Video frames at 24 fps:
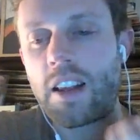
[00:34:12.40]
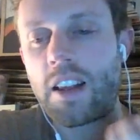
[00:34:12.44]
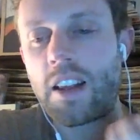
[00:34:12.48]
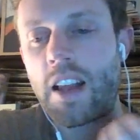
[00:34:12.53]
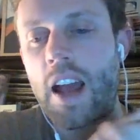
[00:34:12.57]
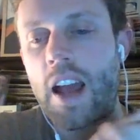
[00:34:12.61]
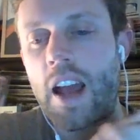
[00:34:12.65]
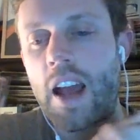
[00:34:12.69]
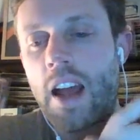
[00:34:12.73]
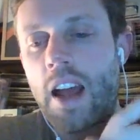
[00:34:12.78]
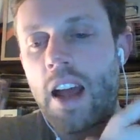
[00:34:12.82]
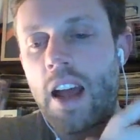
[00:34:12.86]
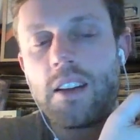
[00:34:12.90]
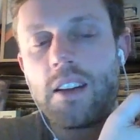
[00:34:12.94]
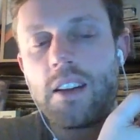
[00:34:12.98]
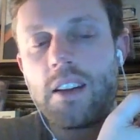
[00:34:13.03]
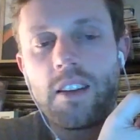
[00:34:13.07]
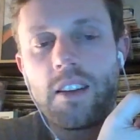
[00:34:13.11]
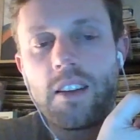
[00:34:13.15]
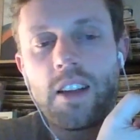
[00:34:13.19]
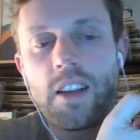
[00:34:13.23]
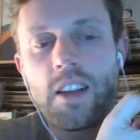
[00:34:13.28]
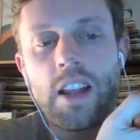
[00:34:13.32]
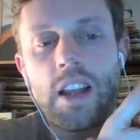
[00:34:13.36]
Then
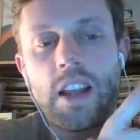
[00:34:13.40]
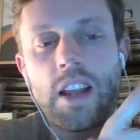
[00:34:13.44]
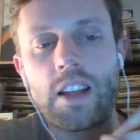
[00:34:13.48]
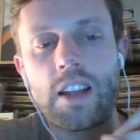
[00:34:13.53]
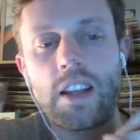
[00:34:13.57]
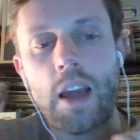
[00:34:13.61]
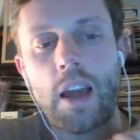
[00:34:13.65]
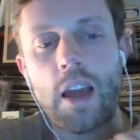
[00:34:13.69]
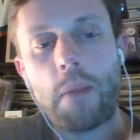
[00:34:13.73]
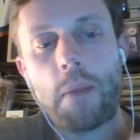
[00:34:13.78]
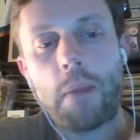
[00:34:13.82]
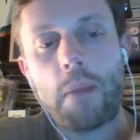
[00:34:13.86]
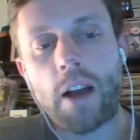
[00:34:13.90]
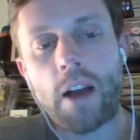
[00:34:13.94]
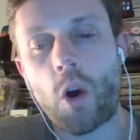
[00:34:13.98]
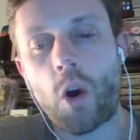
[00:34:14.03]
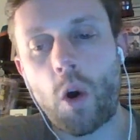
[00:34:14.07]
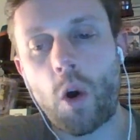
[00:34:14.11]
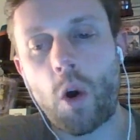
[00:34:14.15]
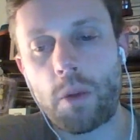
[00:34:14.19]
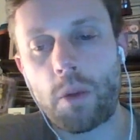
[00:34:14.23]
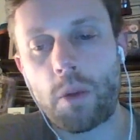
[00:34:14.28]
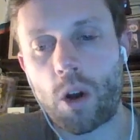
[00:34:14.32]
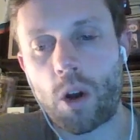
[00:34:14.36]
they came back
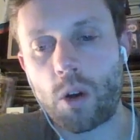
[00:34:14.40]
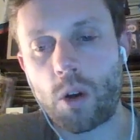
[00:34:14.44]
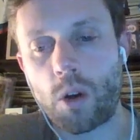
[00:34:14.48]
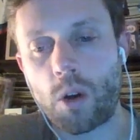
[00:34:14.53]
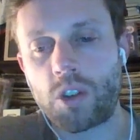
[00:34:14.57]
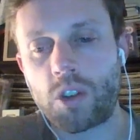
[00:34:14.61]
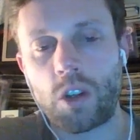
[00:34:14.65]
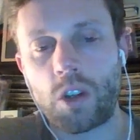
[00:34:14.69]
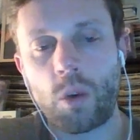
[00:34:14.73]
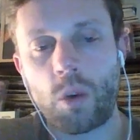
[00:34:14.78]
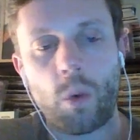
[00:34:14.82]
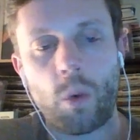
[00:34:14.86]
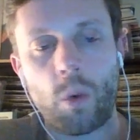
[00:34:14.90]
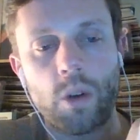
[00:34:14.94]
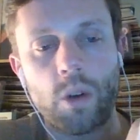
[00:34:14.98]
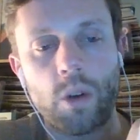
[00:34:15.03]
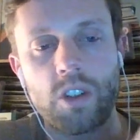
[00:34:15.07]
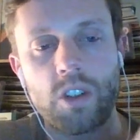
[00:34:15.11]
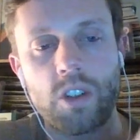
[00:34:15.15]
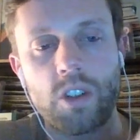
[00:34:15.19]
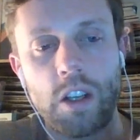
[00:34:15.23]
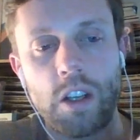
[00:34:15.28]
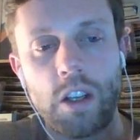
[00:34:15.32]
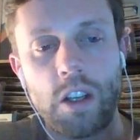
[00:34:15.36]
home and hosted the
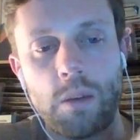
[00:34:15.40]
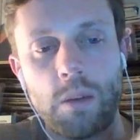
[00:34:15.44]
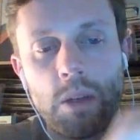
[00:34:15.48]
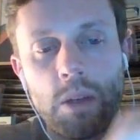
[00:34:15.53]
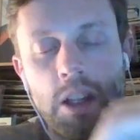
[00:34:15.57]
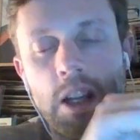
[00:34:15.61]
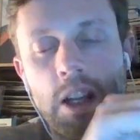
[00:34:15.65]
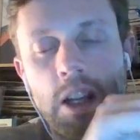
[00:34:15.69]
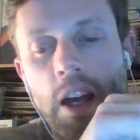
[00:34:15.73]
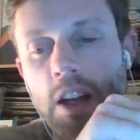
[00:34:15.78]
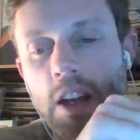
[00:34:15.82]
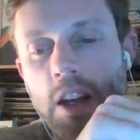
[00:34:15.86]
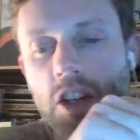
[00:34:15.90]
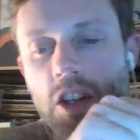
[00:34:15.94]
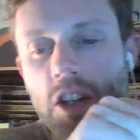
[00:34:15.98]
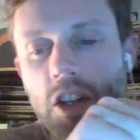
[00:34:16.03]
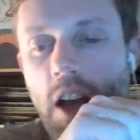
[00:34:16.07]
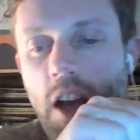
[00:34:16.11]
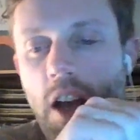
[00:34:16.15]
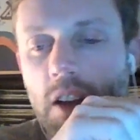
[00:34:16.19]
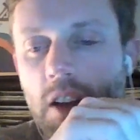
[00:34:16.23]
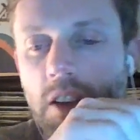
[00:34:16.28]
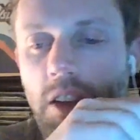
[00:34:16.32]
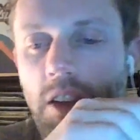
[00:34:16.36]
worst team in the
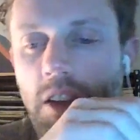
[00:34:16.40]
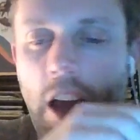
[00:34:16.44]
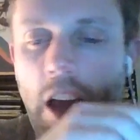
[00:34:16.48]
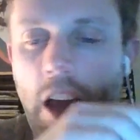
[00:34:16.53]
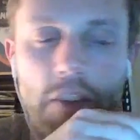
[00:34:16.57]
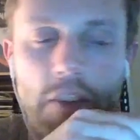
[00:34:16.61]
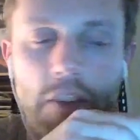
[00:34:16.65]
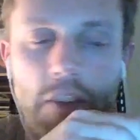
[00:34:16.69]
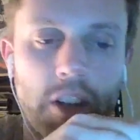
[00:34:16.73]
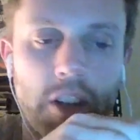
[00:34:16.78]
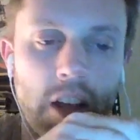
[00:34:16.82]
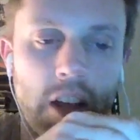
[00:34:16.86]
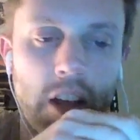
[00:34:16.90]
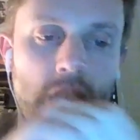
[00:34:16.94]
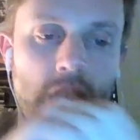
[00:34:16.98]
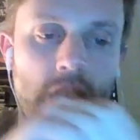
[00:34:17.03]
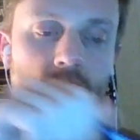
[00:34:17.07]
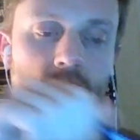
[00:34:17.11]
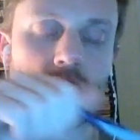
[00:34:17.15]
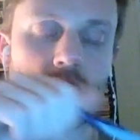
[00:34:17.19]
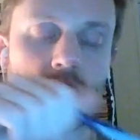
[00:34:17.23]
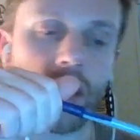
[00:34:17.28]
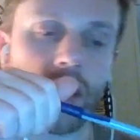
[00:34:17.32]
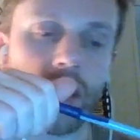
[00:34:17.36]
NHL, the
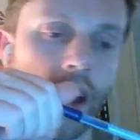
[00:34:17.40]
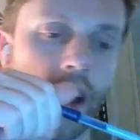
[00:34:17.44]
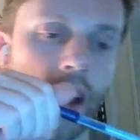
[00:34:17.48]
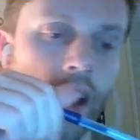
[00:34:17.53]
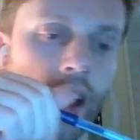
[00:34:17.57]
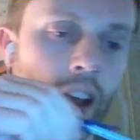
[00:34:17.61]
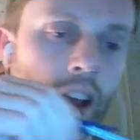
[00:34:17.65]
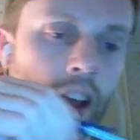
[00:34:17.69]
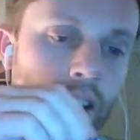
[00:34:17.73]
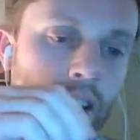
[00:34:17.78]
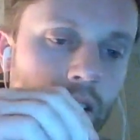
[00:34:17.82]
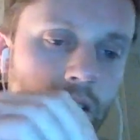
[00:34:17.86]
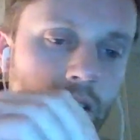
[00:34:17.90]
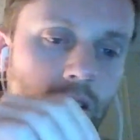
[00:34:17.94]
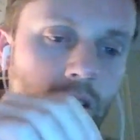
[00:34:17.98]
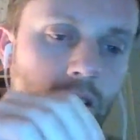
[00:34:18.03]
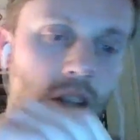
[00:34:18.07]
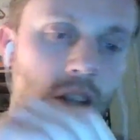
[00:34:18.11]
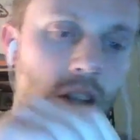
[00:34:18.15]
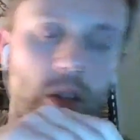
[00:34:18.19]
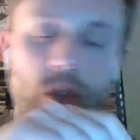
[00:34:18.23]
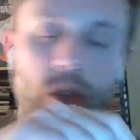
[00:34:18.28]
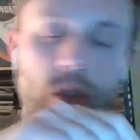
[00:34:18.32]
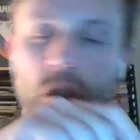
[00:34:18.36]
Avalanche, and
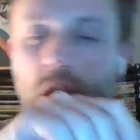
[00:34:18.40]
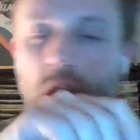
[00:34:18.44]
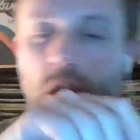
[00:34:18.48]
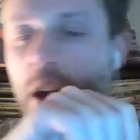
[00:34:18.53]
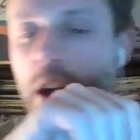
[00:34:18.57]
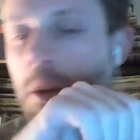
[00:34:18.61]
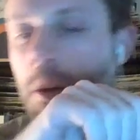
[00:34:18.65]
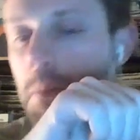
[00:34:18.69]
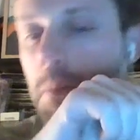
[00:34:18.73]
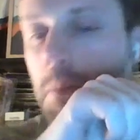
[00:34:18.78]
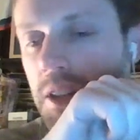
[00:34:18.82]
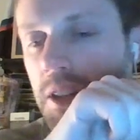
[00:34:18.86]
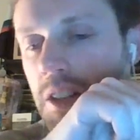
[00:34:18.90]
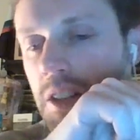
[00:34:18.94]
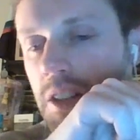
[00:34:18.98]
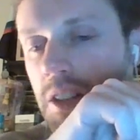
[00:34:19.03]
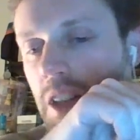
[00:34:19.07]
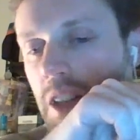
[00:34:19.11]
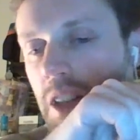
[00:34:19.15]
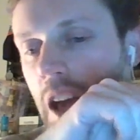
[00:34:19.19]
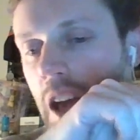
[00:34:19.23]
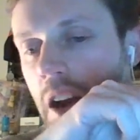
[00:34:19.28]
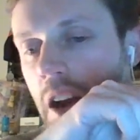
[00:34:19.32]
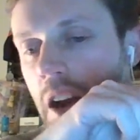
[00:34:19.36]
took care of
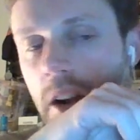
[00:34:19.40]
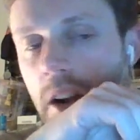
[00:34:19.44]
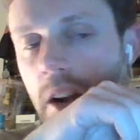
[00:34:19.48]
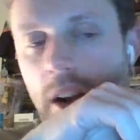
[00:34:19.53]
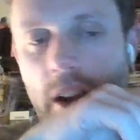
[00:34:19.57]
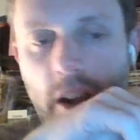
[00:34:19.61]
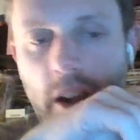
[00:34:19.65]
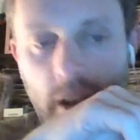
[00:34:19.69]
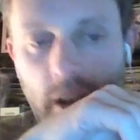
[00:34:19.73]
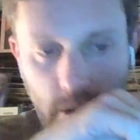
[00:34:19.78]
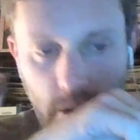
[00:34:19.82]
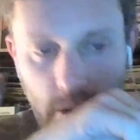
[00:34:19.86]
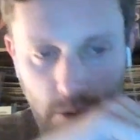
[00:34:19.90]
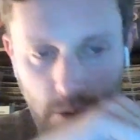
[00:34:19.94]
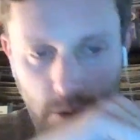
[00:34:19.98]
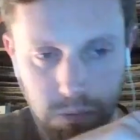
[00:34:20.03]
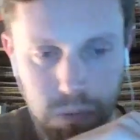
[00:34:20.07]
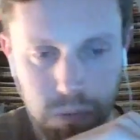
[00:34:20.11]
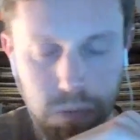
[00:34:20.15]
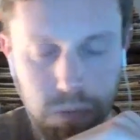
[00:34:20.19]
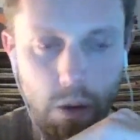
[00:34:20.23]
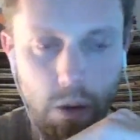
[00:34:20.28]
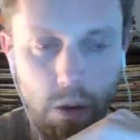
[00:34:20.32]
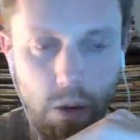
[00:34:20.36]
business there.
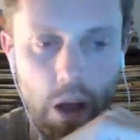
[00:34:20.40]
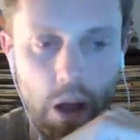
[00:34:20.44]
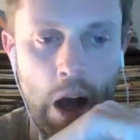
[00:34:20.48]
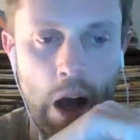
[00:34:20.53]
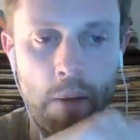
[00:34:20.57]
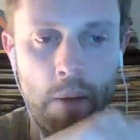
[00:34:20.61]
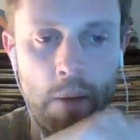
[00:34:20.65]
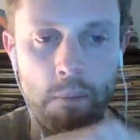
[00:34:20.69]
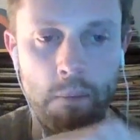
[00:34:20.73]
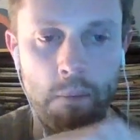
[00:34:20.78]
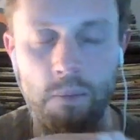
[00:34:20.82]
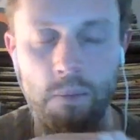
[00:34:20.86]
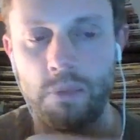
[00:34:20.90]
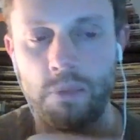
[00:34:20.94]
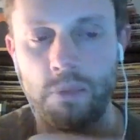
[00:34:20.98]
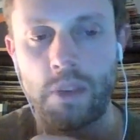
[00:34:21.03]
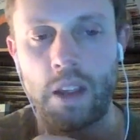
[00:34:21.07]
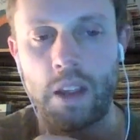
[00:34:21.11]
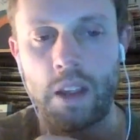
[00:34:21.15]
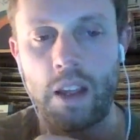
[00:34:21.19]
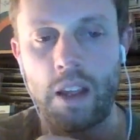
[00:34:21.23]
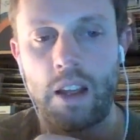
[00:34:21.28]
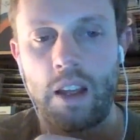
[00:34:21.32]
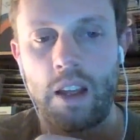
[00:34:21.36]
And
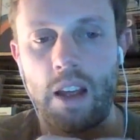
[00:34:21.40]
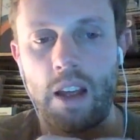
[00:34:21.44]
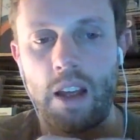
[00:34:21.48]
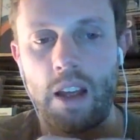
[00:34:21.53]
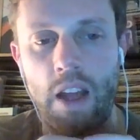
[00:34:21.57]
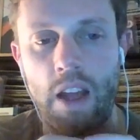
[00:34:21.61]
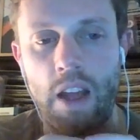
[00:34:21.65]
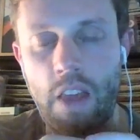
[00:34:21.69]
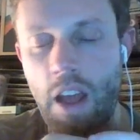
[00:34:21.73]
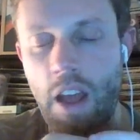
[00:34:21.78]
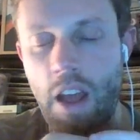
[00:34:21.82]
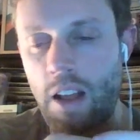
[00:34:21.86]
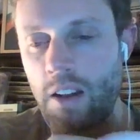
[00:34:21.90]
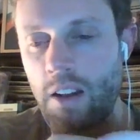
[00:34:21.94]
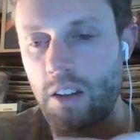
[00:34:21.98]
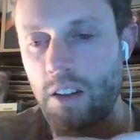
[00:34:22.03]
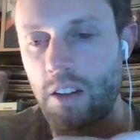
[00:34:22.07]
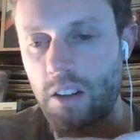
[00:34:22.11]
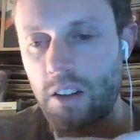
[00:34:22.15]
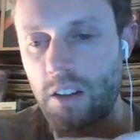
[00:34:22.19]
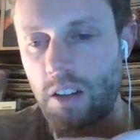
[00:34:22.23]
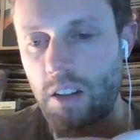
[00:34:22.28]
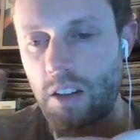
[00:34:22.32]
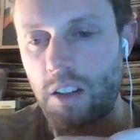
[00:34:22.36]

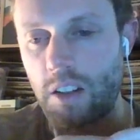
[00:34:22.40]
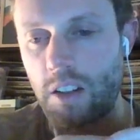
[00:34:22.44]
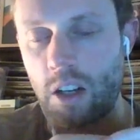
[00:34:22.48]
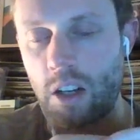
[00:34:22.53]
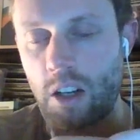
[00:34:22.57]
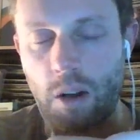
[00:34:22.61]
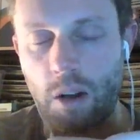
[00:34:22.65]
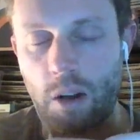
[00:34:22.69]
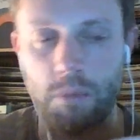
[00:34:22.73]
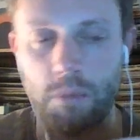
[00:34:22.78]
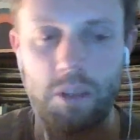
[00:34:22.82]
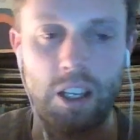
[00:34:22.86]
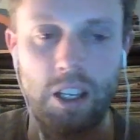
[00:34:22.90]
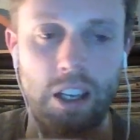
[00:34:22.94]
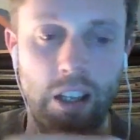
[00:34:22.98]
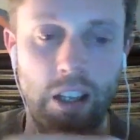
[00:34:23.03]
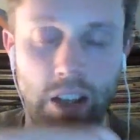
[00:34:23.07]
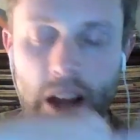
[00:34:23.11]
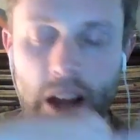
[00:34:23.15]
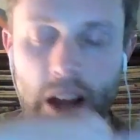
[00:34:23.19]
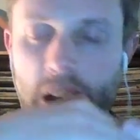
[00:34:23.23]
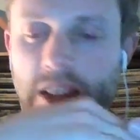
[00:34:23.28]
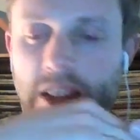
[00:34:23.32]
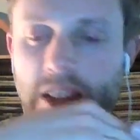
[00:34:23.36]
then I'm thinking
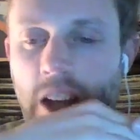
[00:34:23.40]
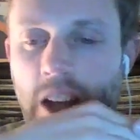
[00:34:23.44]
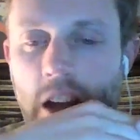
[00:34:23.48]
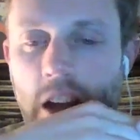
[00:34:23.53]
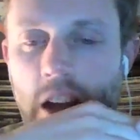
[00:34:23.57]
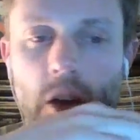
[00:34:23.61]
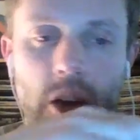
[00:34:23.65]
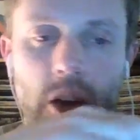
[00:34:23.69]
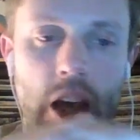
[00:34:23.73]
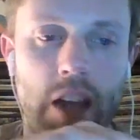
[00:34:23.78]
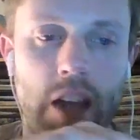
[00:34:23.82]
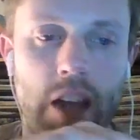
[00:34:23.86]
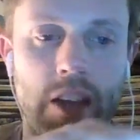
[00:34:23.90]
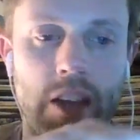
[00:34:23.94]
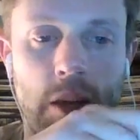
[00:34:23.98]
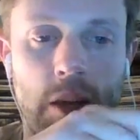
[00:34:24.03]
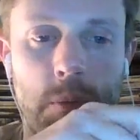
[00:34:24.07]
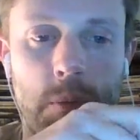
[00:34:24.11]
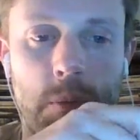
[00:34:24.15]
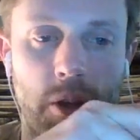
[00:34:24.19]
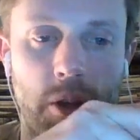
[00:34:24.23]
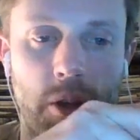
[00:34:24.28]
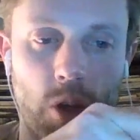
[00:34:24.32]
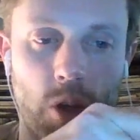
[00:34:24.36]
last night, okay, they
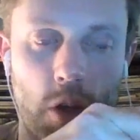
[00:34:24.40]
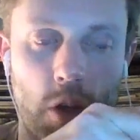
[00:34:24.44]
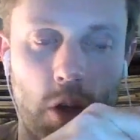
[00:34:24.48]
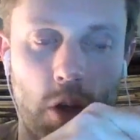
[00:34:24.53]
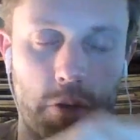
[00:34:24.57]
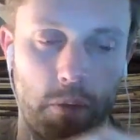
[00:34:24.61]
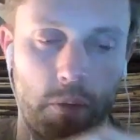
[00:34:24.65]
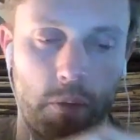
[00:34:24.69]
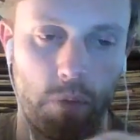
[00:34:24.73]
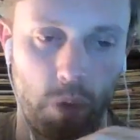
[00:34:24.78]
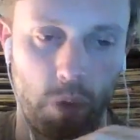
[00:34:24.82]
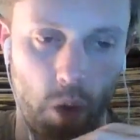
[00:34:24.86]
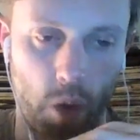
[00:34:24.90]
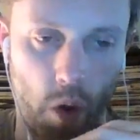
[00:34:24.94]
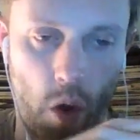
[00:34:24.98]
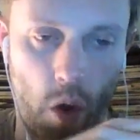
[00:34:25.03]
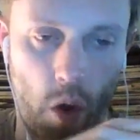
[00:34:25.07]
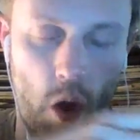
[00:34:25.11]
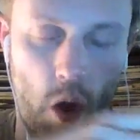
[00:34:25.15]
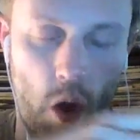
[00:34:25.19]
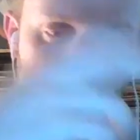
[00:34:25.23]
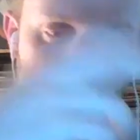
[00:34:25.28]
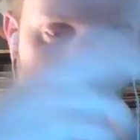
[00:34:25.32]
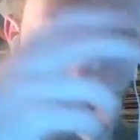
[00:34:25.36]
could build off
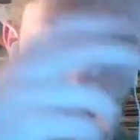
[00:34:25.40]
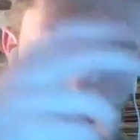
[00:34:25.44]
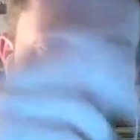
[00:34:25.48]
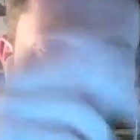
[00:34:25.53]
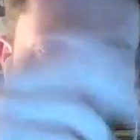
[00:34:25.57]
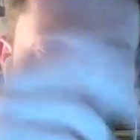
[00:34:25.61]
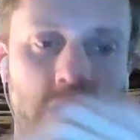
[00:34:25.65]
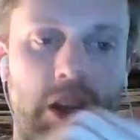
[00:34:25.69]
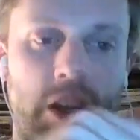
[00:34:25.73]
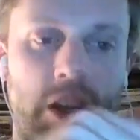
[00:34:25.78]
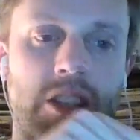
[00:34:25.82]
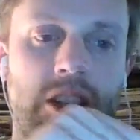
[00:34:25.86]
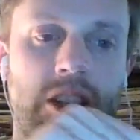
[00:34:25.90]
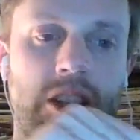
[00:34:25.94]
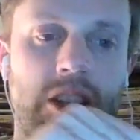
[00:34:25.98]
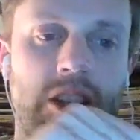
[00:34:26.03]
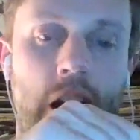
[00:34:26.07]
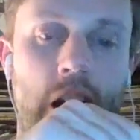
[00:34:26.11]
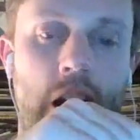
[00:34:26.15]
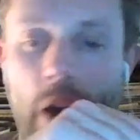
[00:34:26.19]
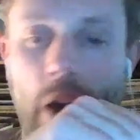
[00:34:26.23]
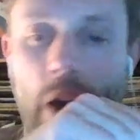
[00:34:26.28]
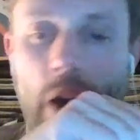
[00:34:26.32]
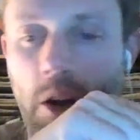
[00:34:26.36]
of that win against
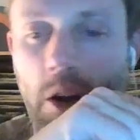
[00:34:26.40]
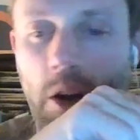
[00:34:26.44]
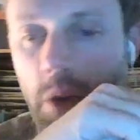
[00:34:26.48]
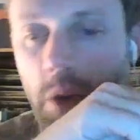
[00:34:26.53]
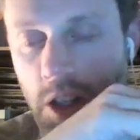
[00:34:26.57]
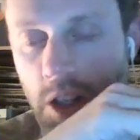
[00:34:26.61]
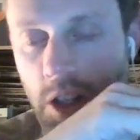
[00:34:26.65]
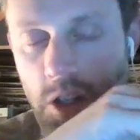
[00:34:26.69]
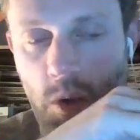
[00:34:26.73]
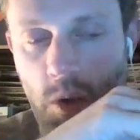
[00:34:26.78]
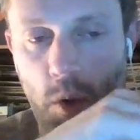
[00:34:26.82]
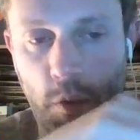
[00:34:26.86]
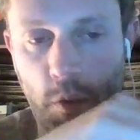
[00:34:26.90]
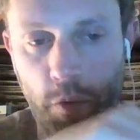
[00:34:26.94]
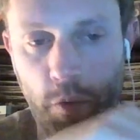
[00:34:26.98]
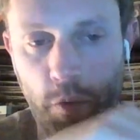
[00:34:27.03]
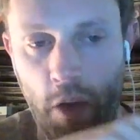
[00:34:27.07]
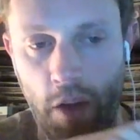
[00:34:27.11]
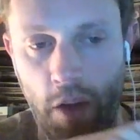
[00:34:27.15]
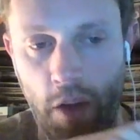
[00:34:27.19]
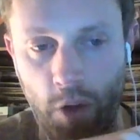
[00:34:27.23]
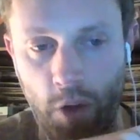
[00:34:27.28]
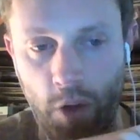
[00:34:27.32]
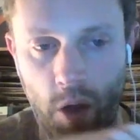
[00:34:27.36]
Colorado where they scored
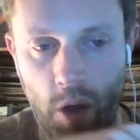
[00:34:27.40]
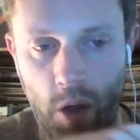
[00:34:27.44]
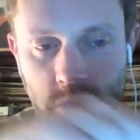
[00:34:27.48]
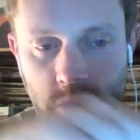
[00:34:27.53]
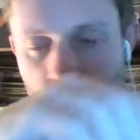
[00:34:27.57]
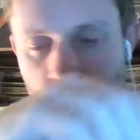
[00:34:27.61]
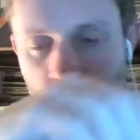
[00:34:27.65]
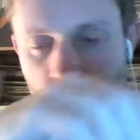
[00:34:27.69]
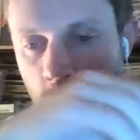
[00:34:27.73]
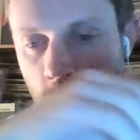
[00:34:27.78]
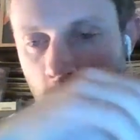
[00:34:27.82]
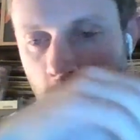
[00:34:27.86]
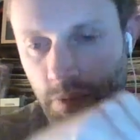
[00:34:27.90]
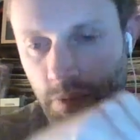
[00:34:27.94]
5 goals.